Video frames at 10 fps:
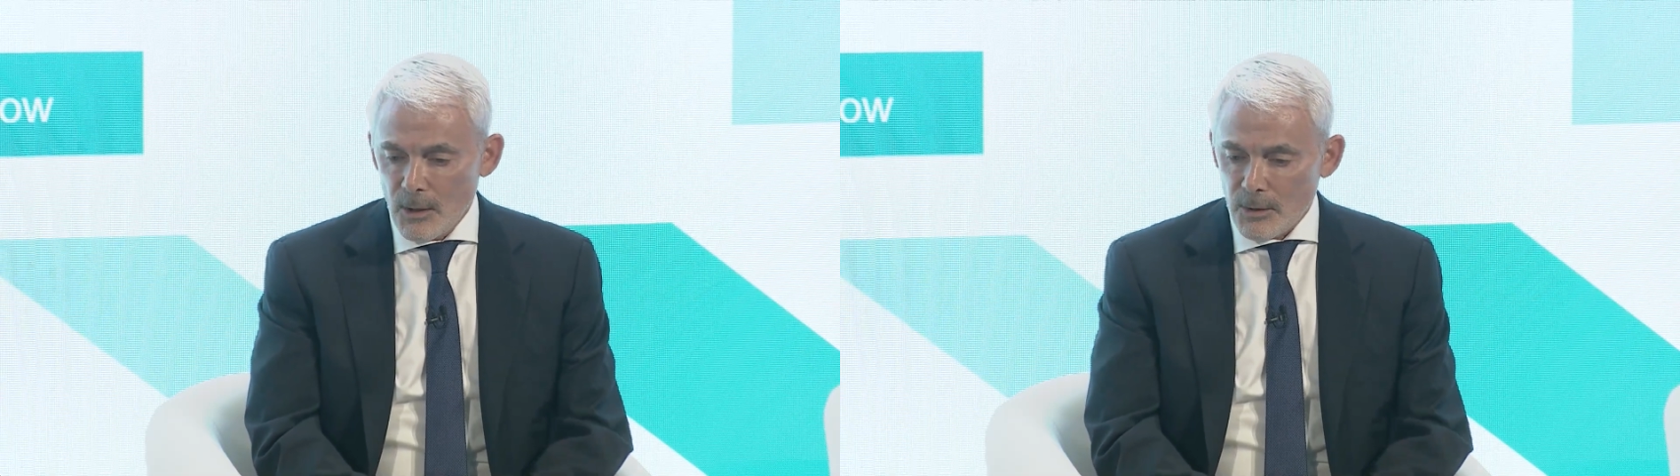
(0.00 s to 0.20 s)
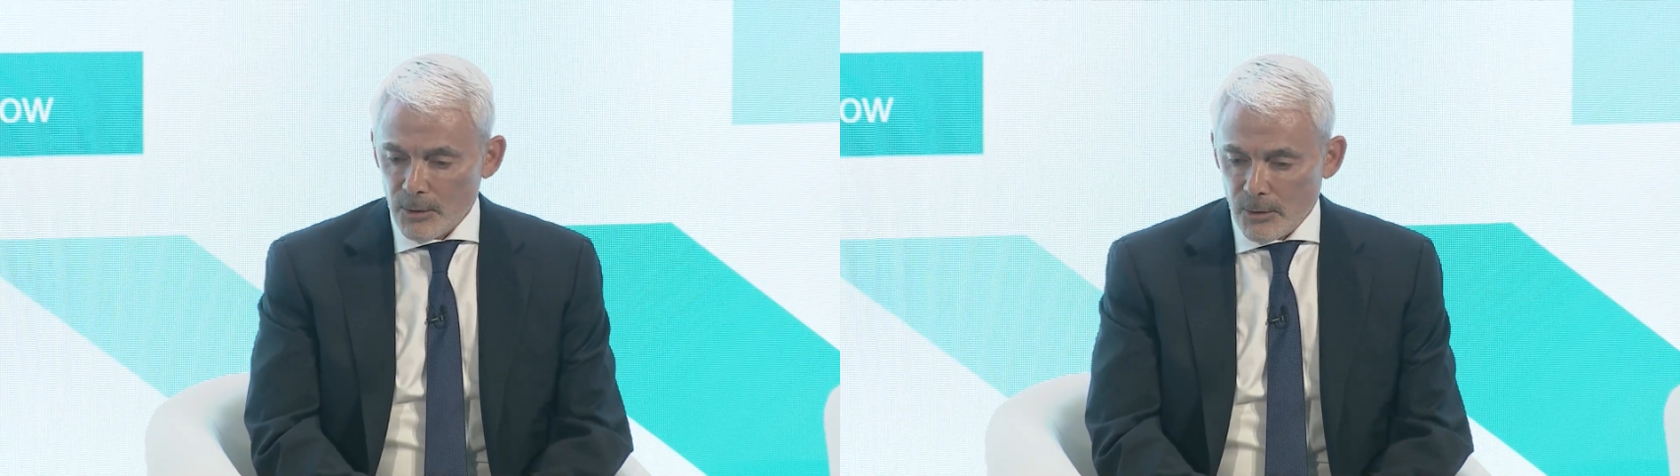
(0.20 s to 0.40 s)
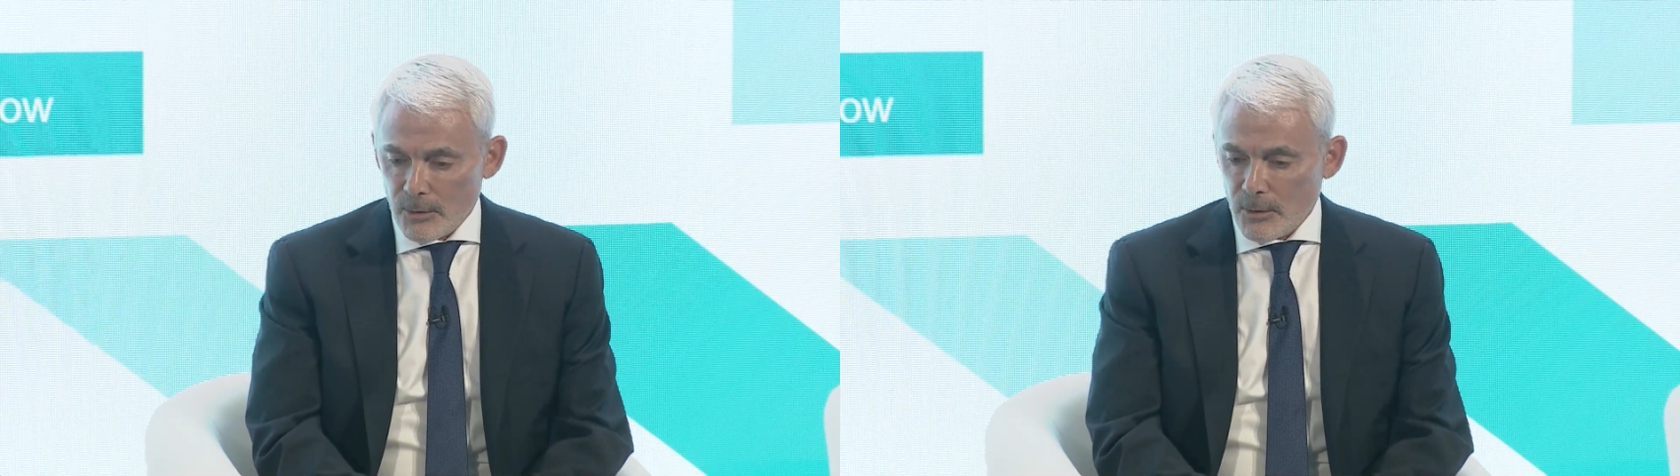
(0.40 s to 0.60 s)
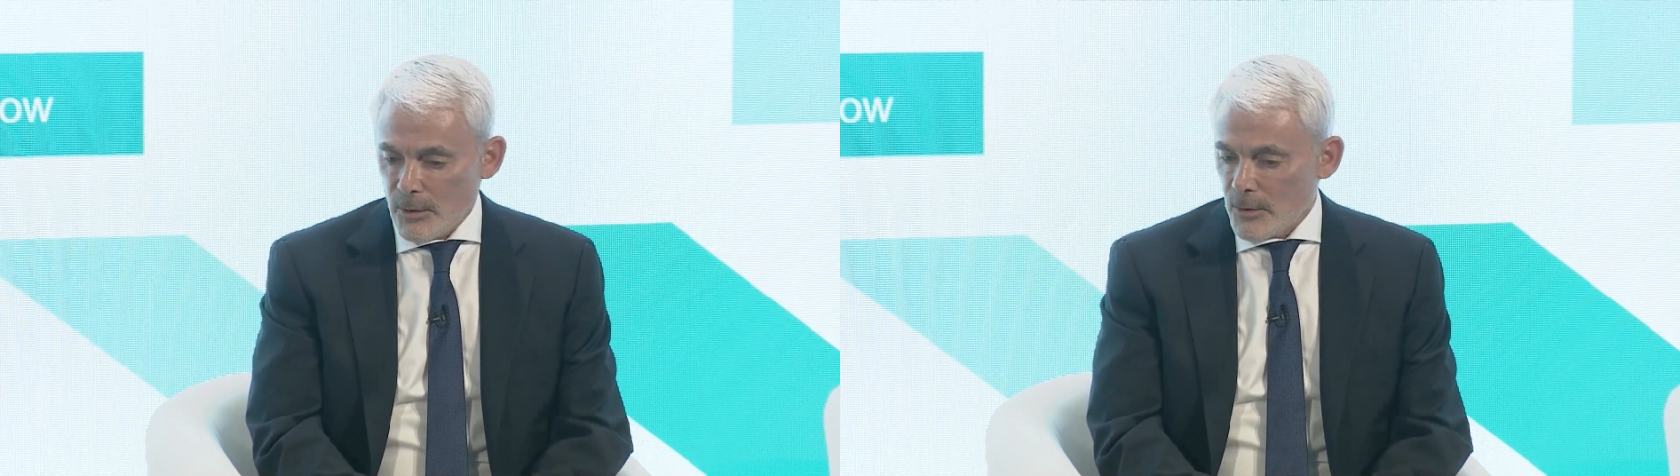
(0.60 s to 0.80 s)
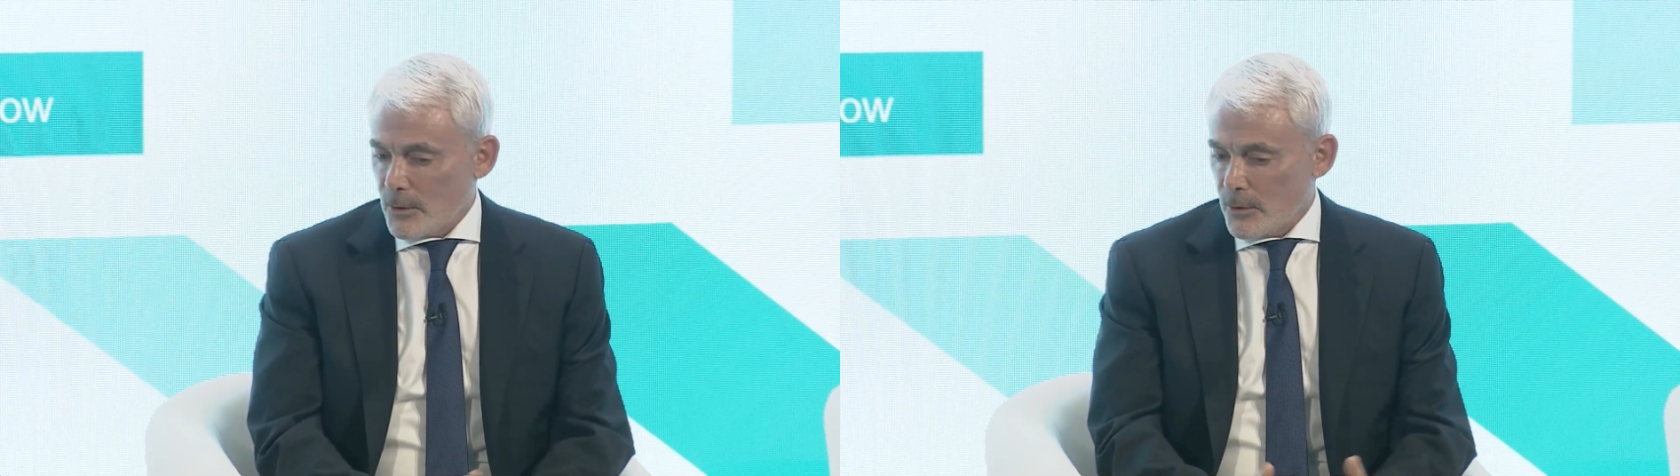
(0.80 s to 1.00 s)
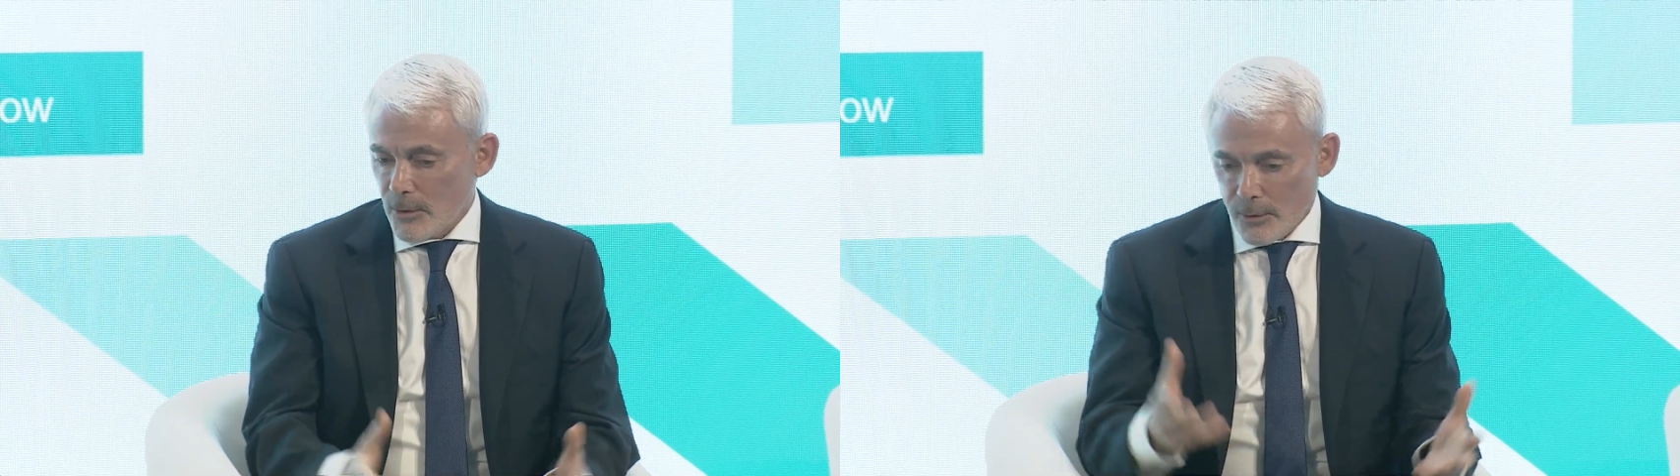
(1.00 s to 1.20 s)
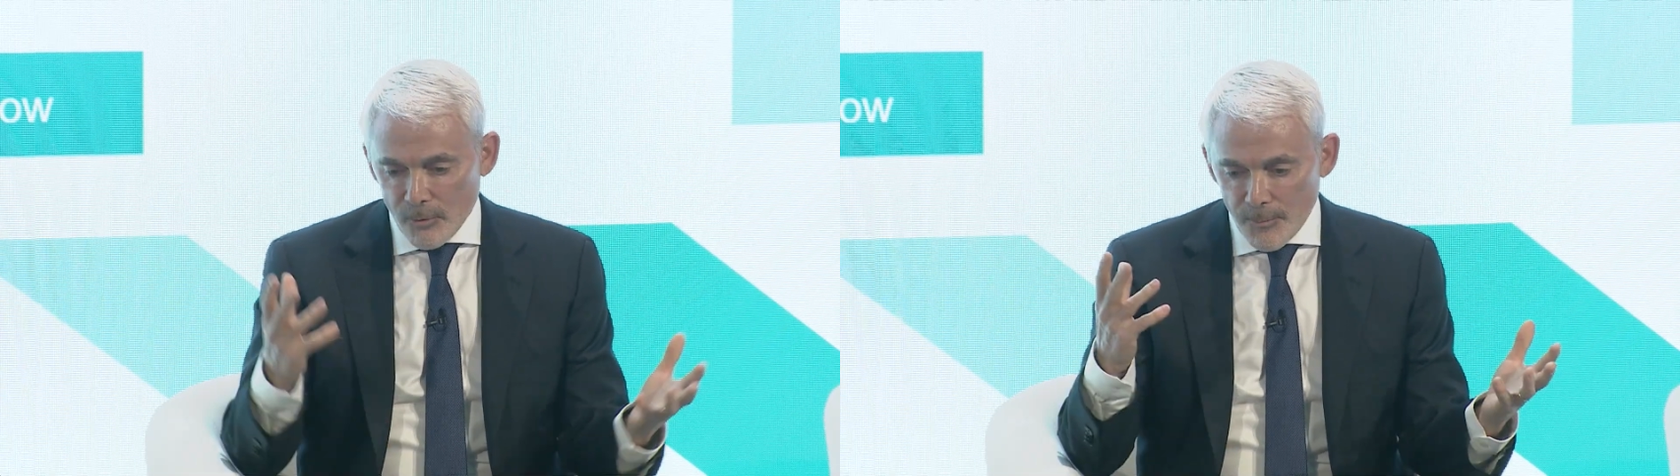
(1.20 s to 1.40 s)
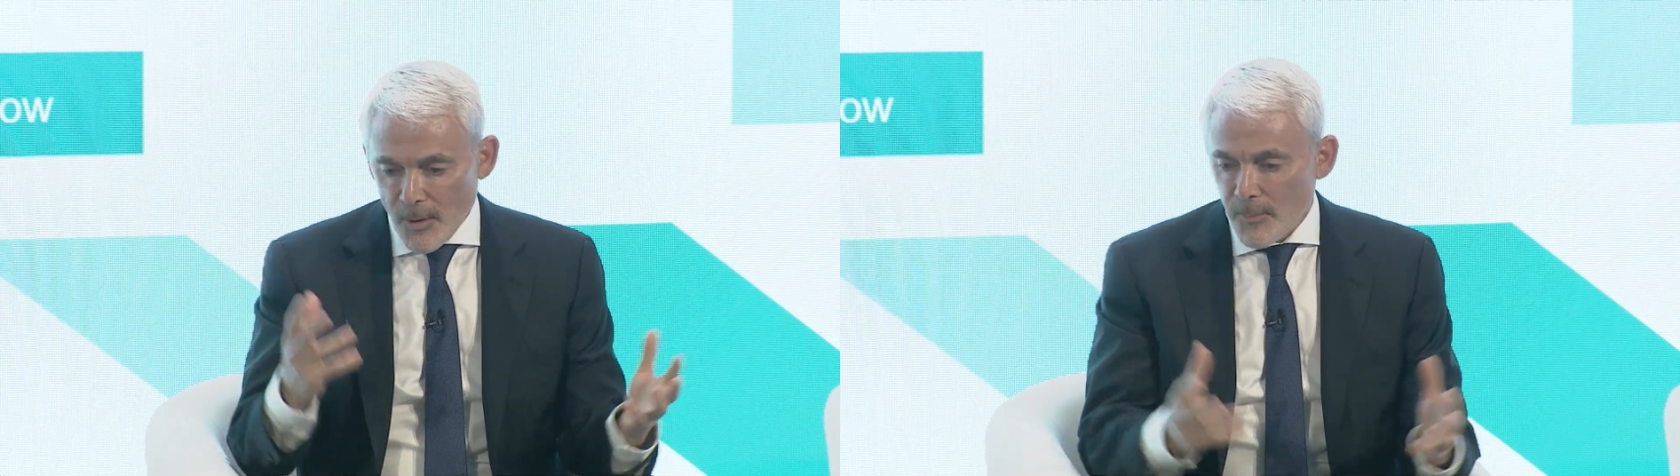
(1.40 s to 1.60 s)
the Kyrgyz
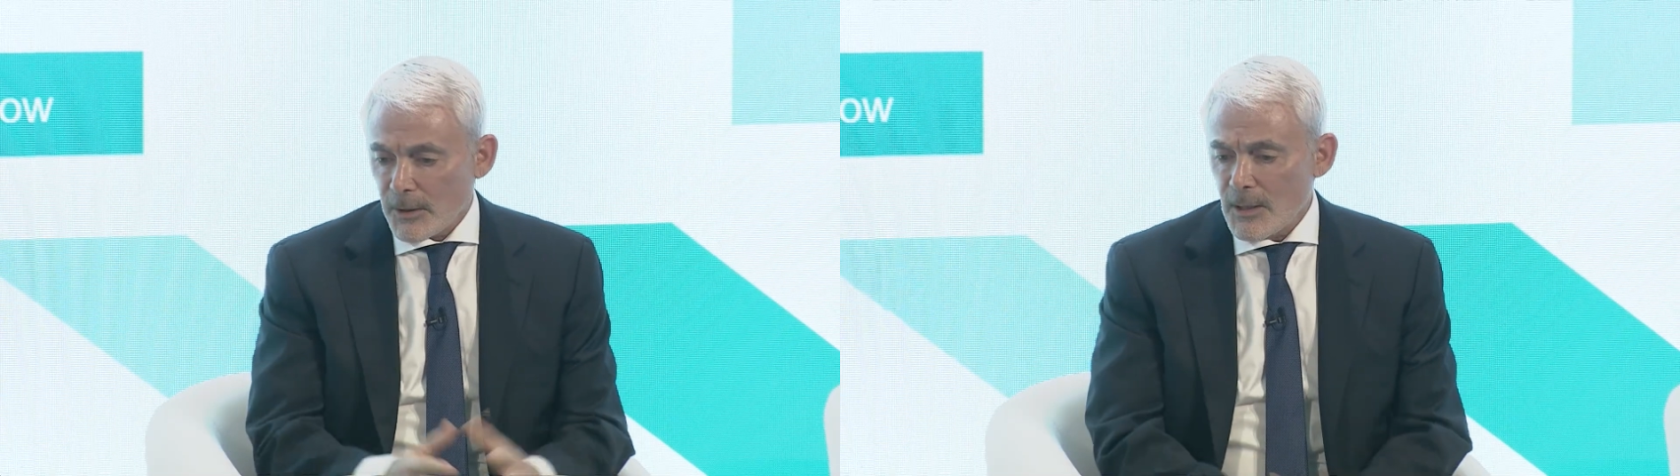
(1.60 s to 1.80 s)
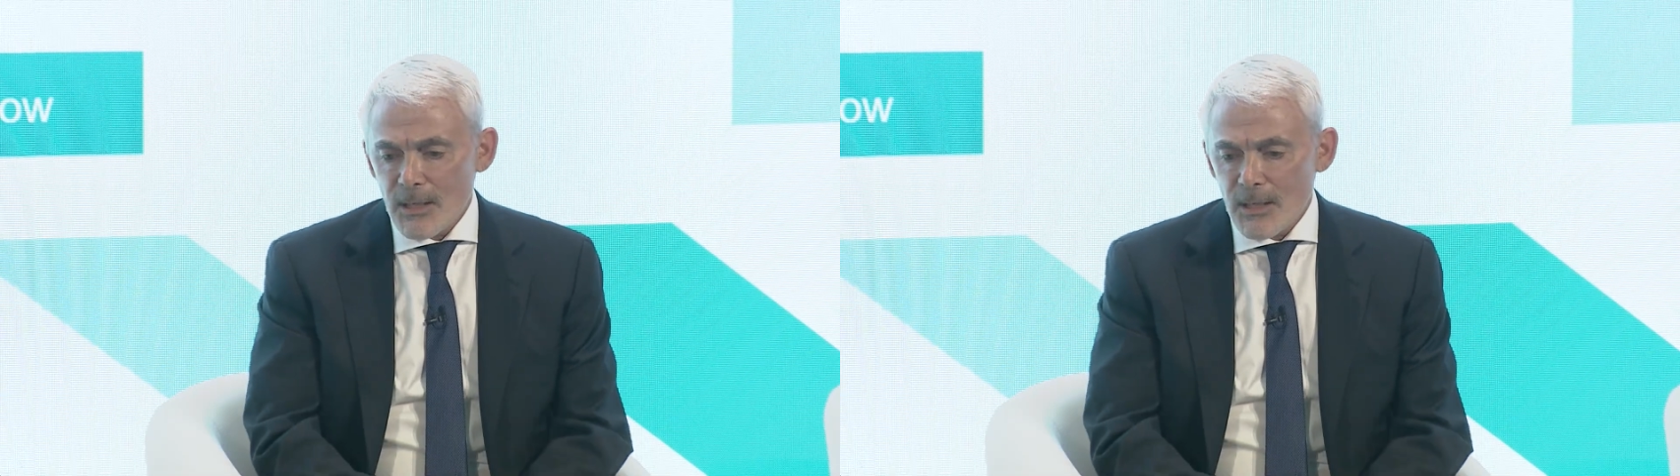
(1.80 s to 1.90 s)
Republic.